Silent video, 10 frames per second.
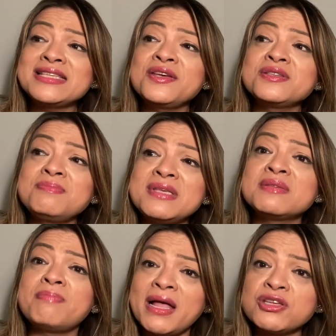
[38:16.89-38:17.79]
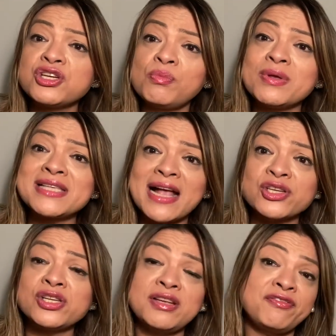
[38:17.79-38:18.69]
year's Miss Belgium was
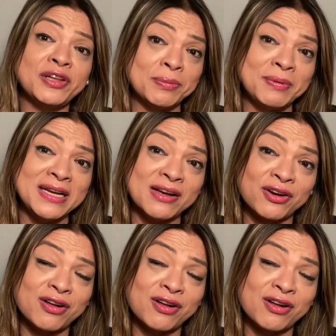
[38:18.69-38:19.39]
actually Filipina